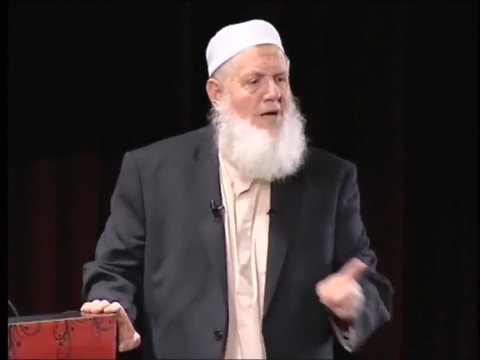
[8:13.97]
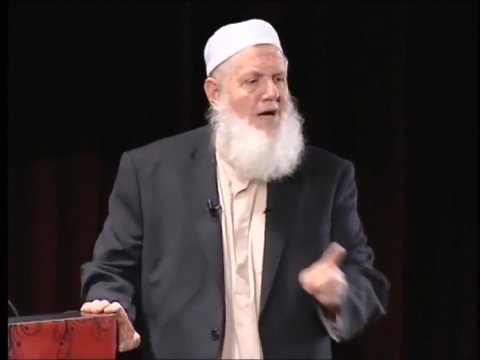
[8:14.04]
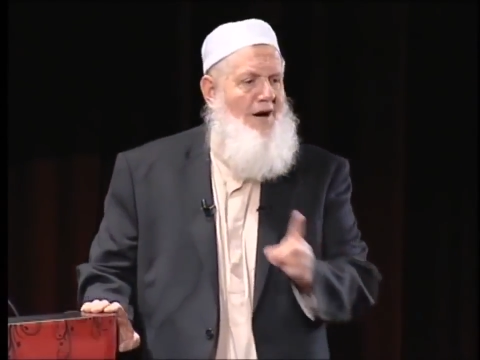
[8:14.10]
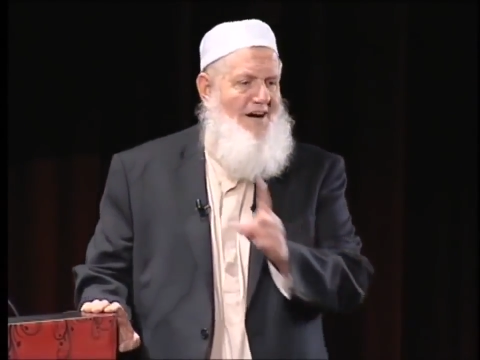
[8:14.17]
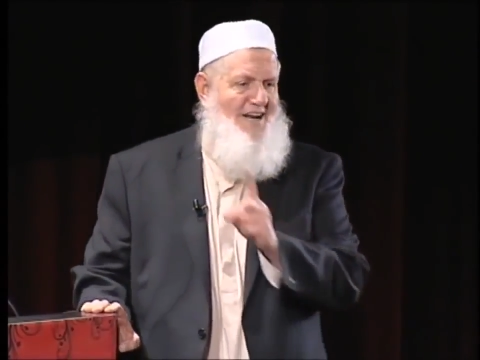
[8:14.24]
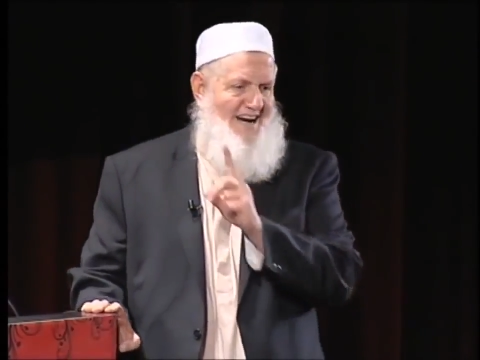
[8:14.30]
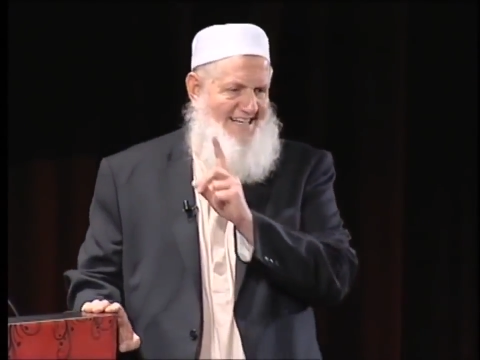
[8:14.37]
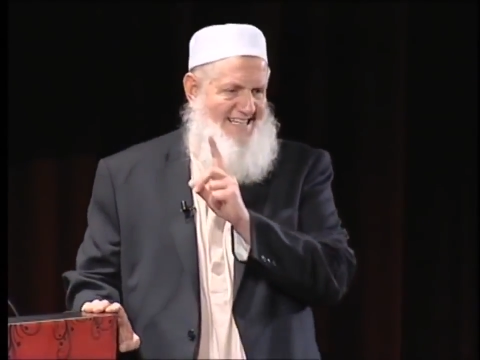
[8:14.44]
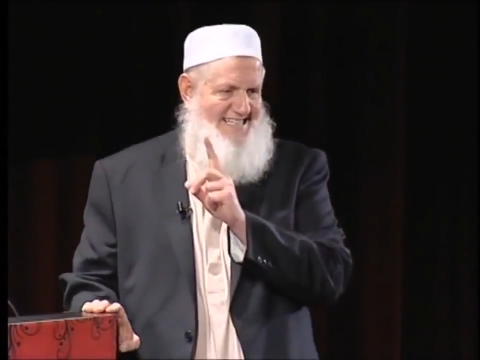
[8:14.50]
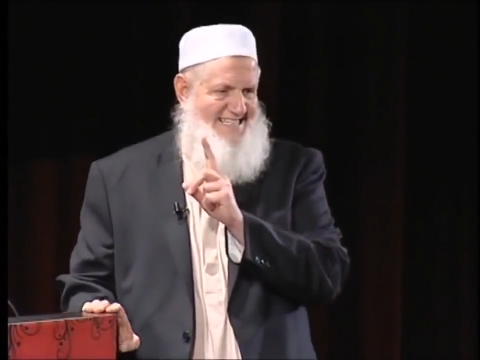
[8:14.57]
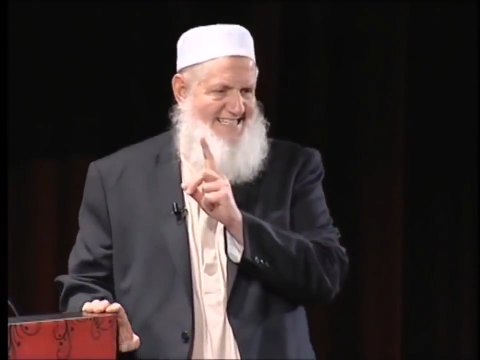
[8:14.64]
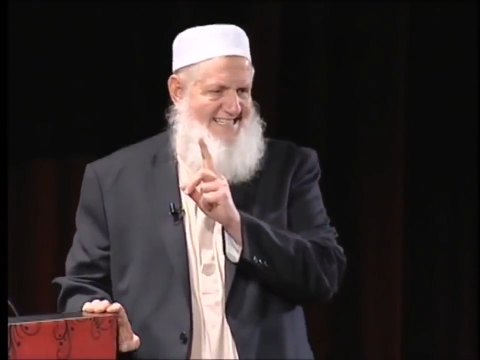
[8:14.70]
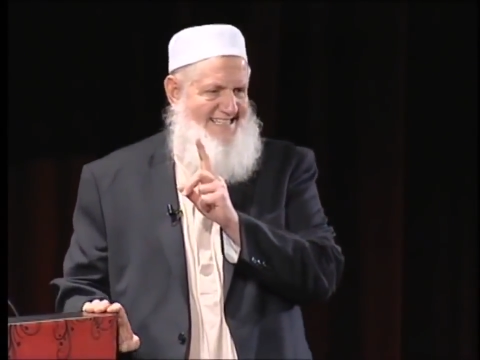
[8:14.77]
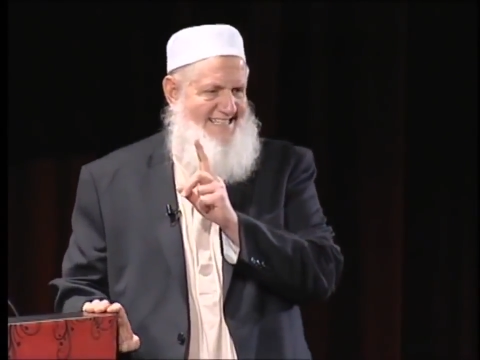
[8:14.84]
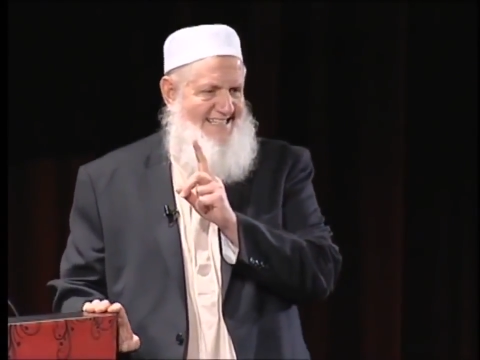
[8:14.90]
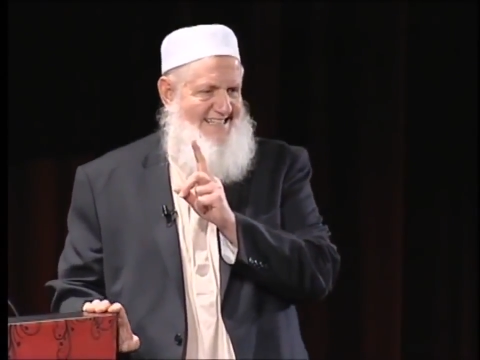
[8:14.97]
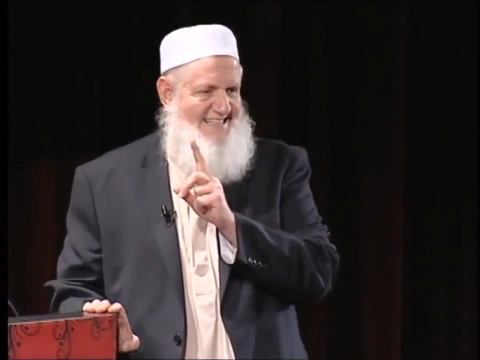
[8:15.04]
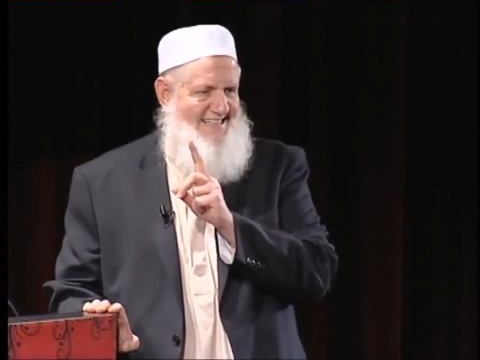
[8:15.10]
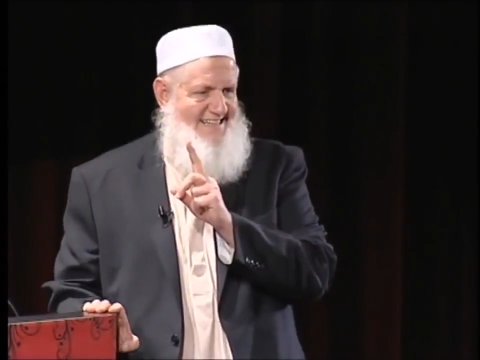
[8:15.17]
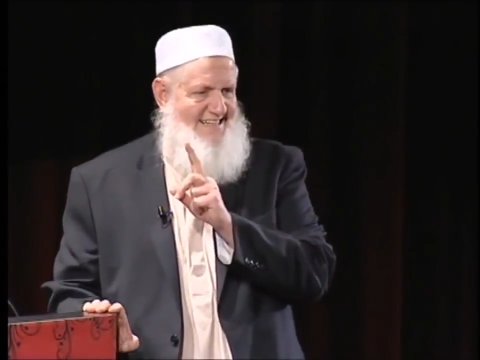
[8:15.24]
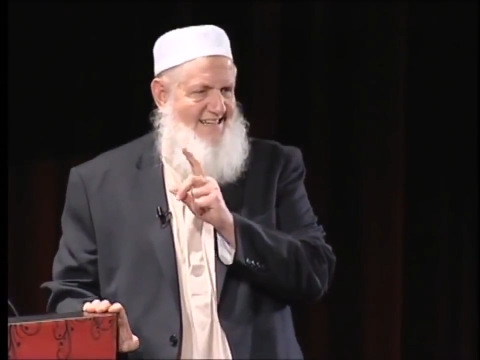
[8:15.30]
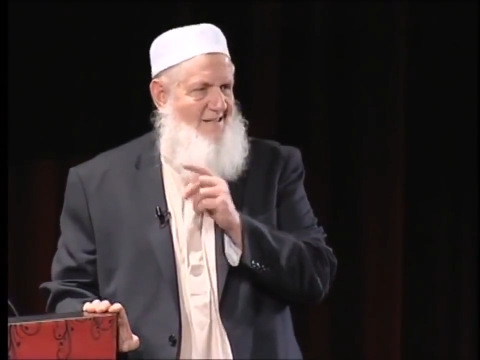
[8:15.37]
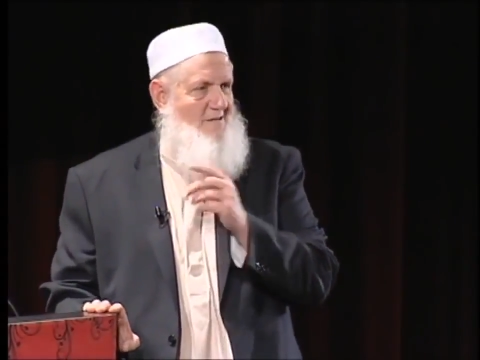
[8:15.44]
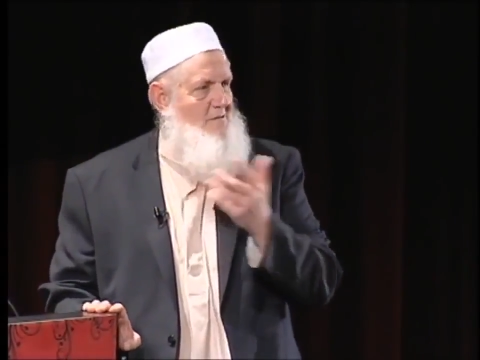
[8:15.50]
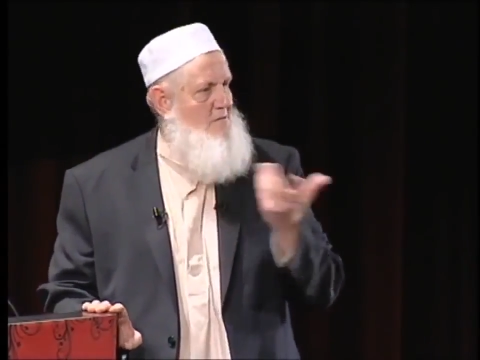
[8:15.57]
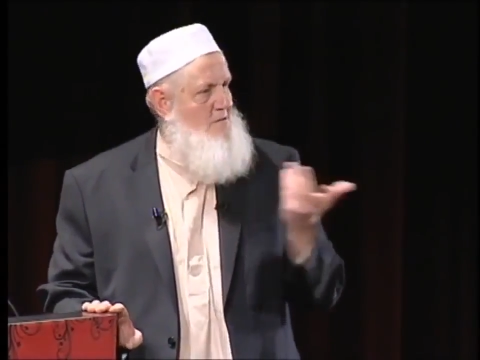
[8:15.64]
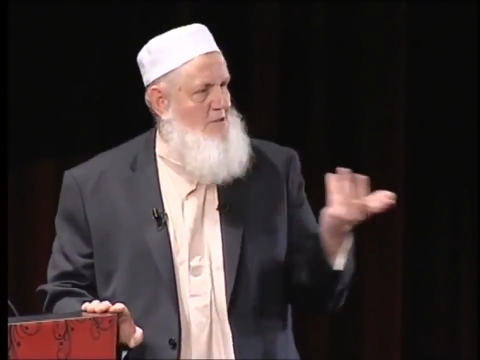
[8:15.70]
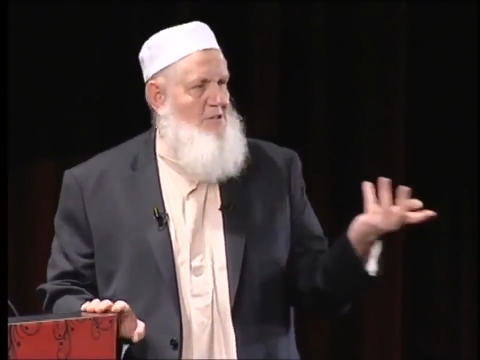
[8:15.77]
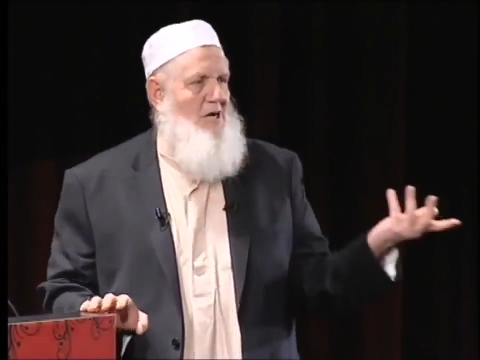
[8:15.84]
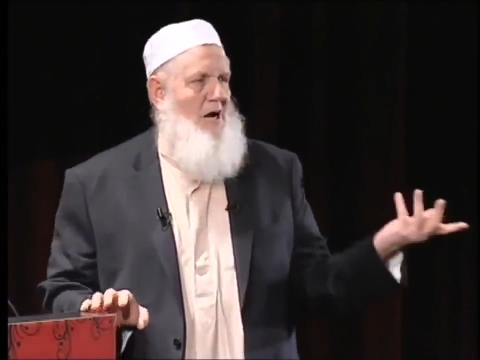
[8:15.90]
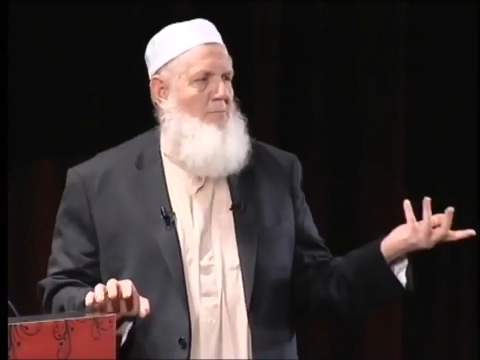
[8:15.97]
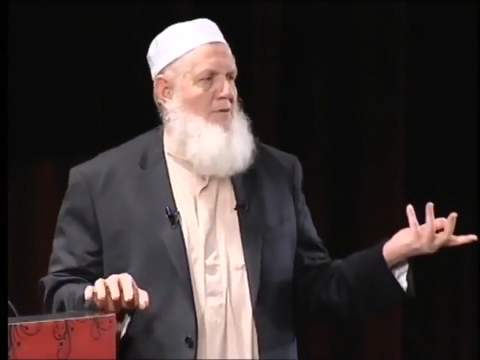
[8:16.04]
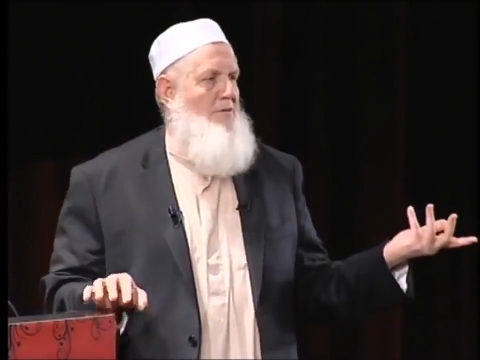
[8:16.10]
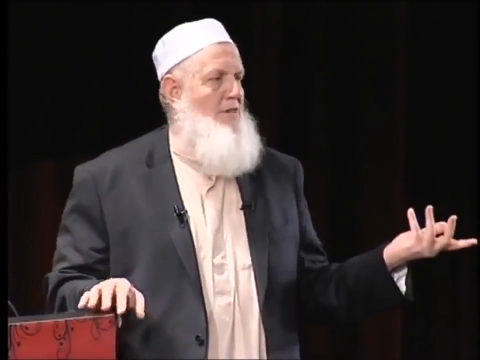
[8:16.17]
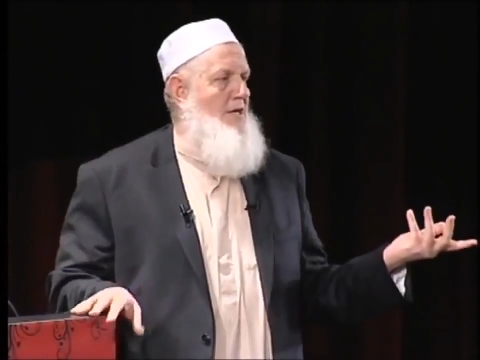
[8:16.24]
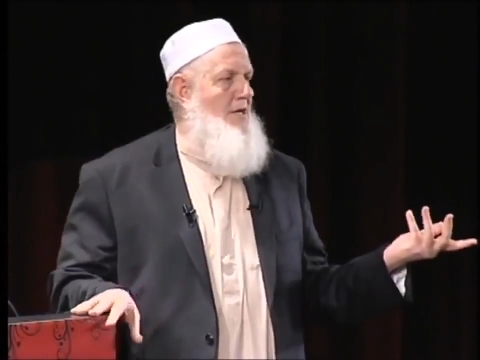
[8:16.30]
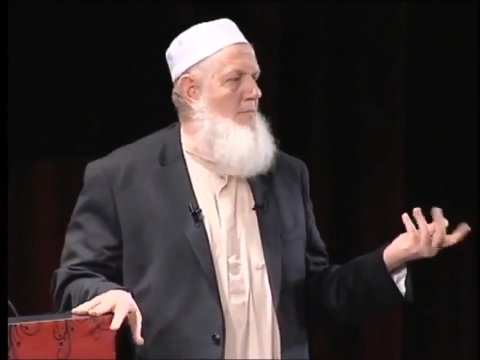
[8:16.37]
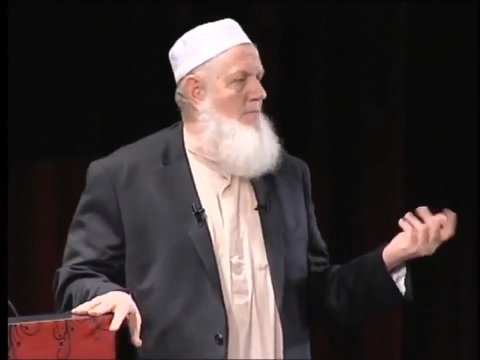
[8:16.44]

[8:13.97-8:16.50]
paradise. Stop and